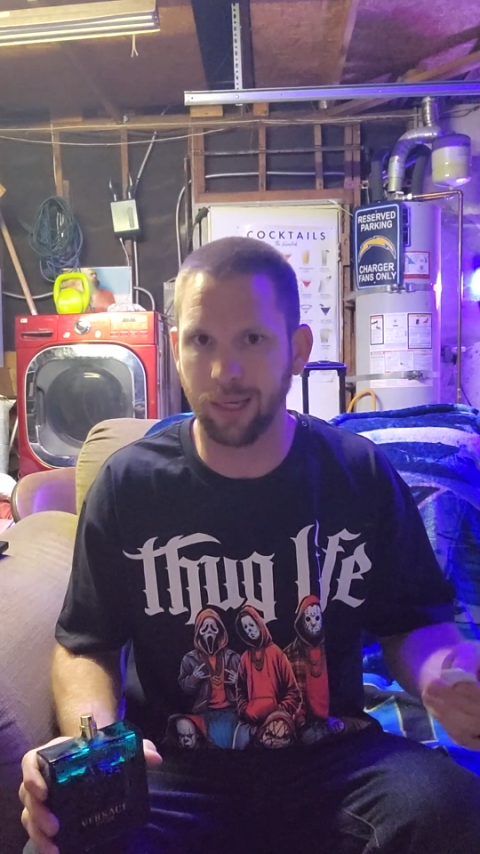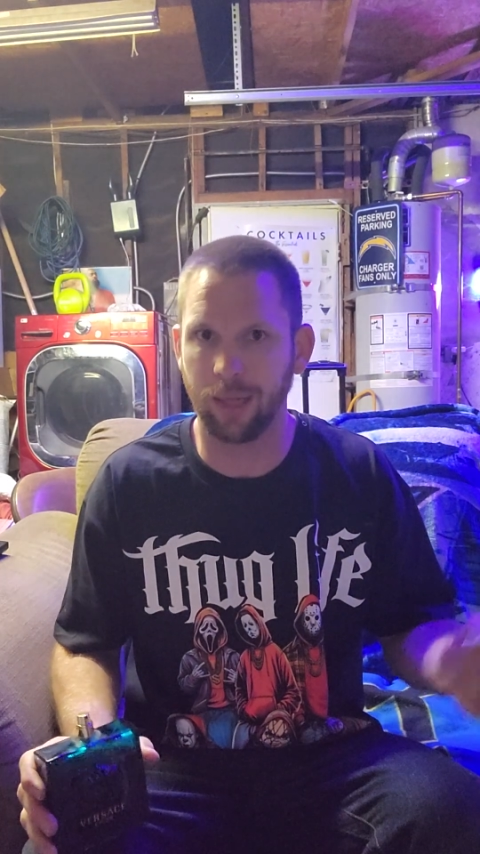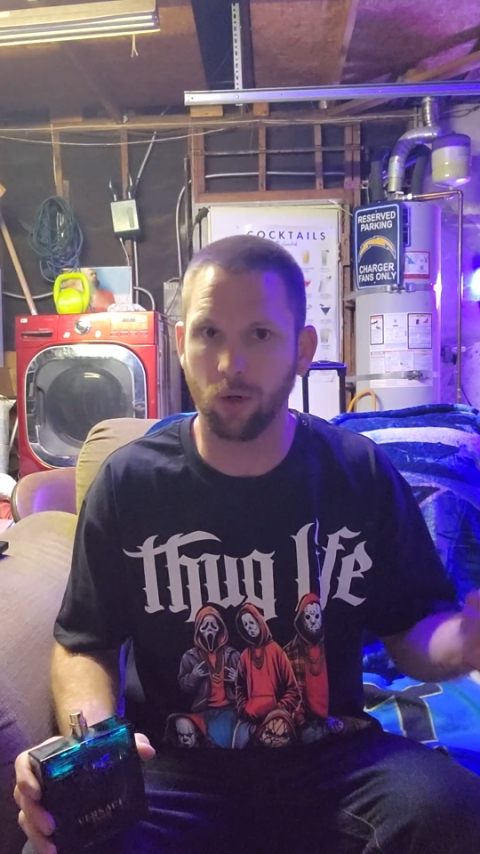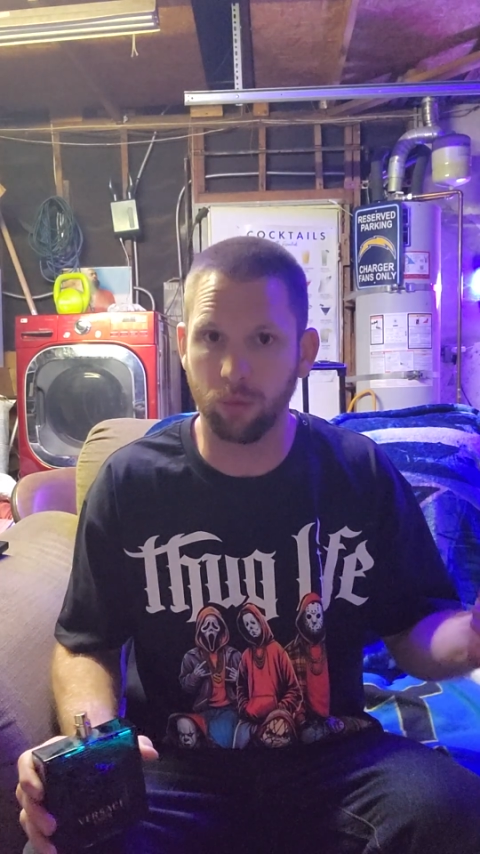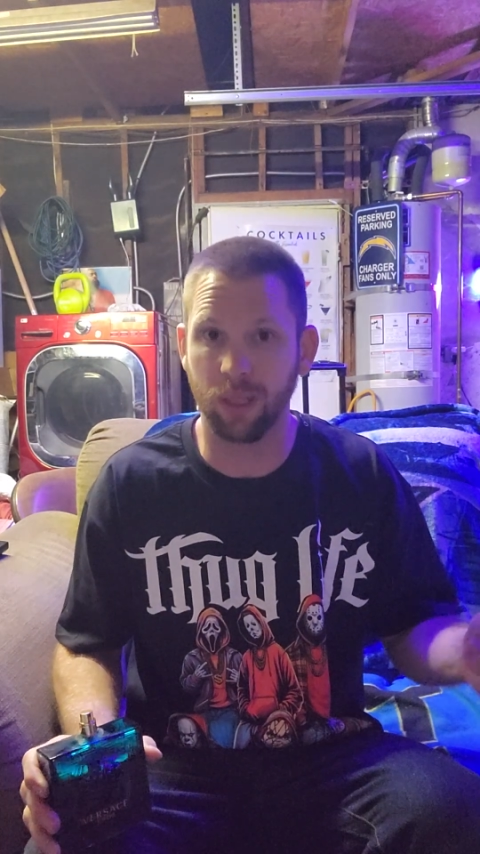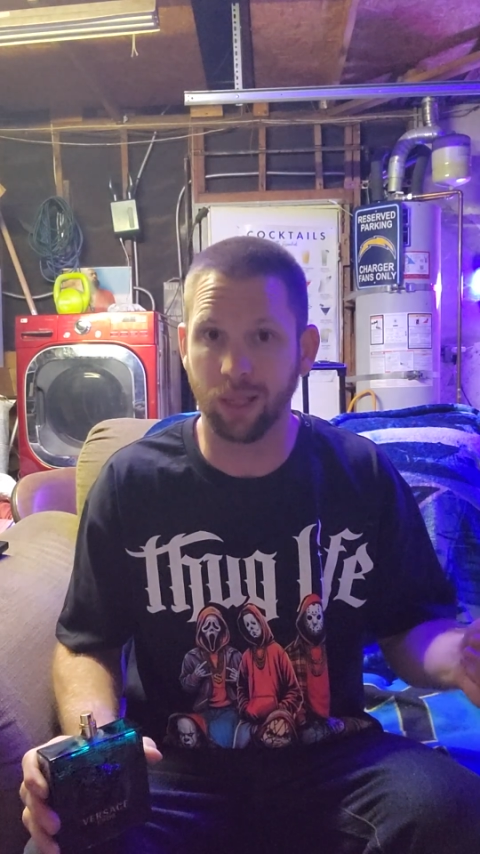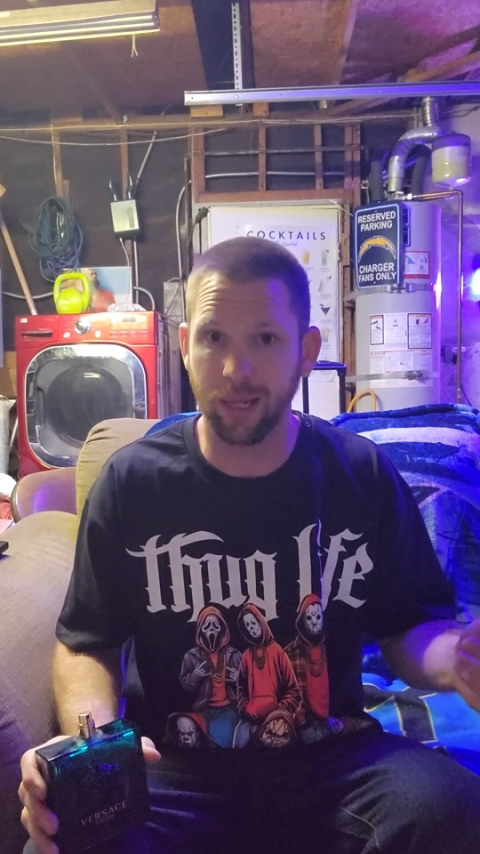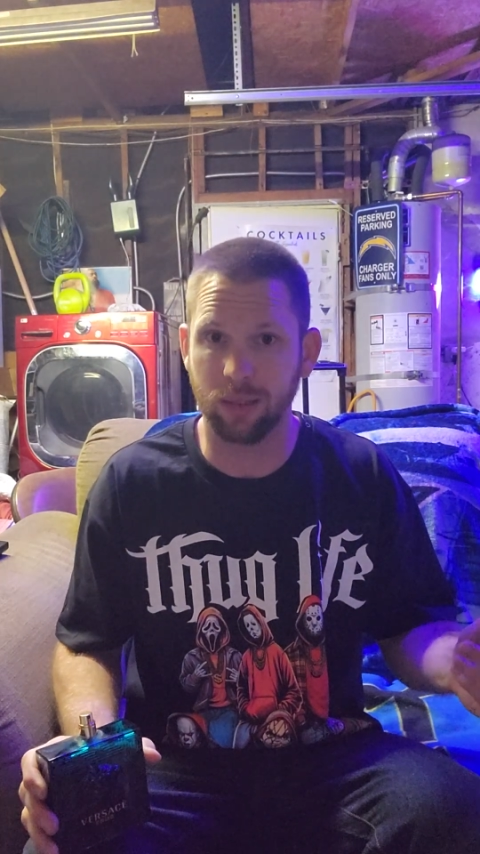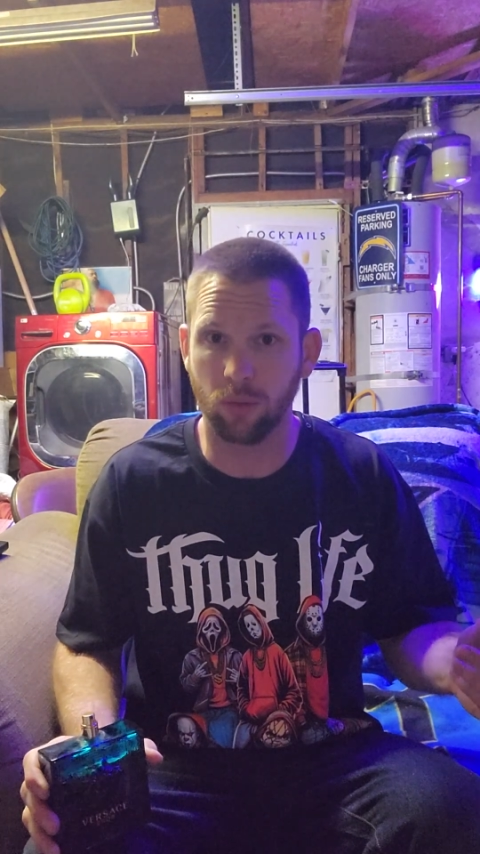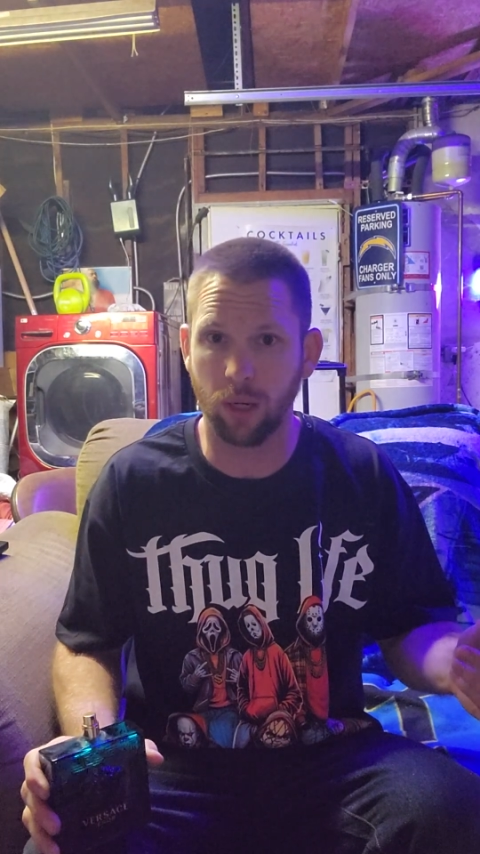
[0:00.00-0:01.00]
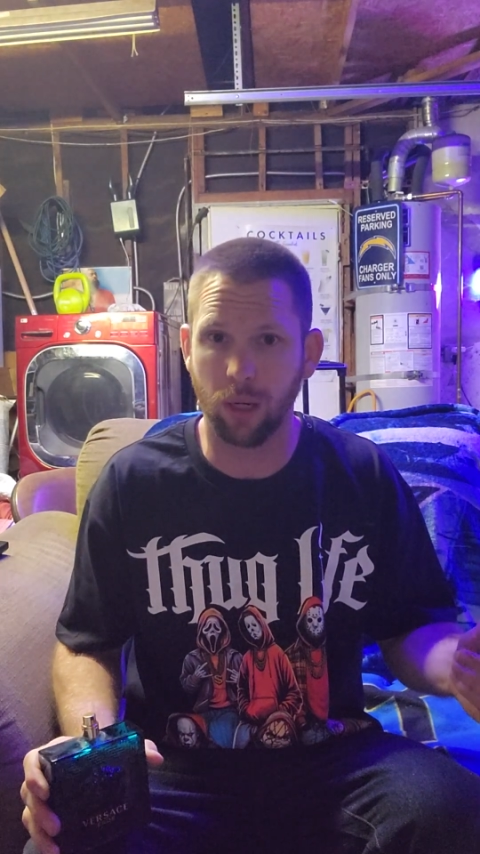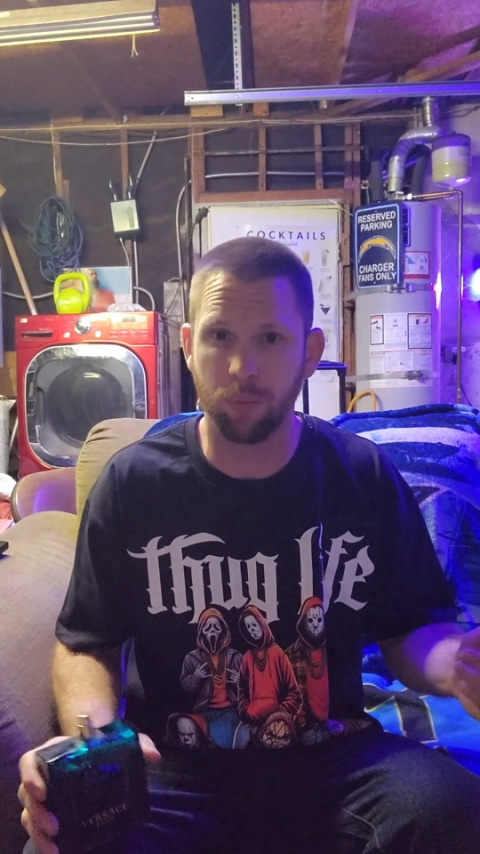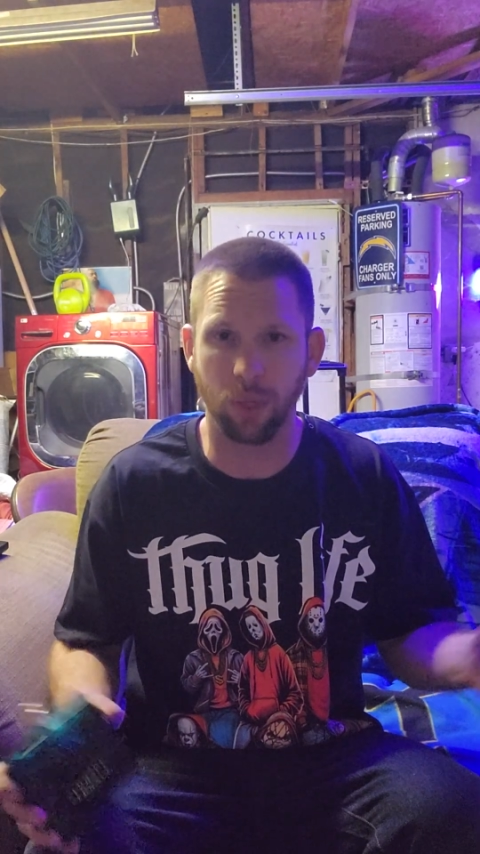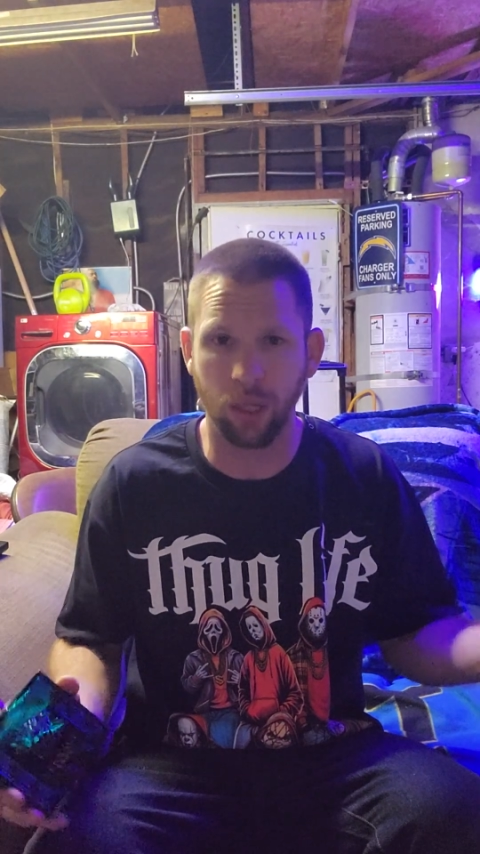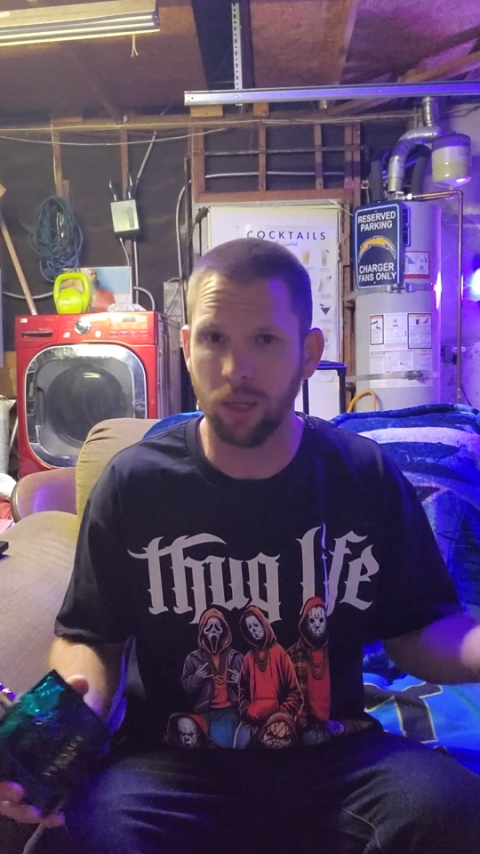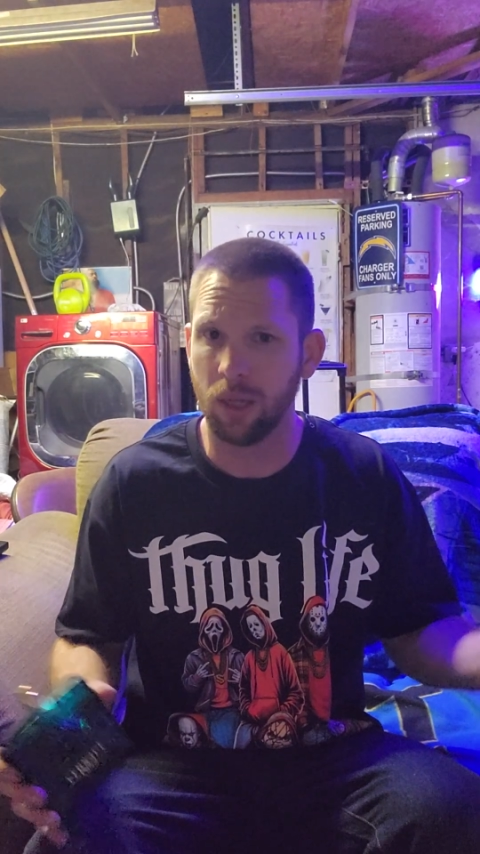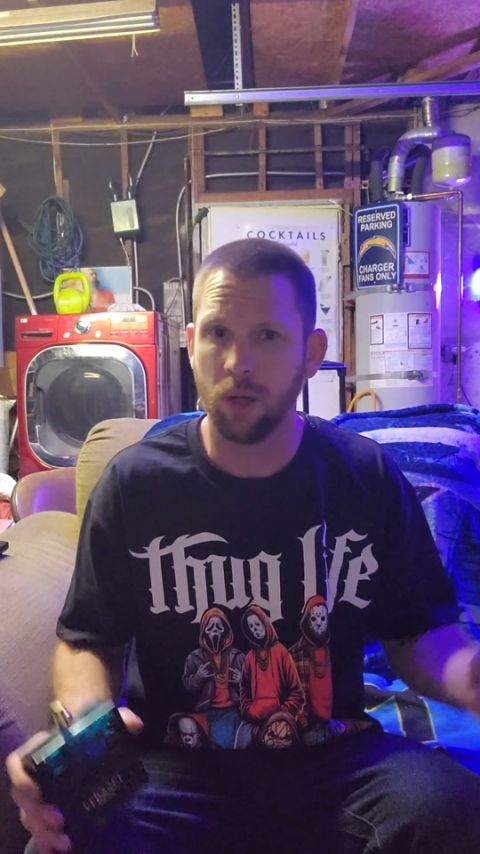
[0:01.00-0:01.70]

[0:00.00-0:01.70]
I normally like to wear it, but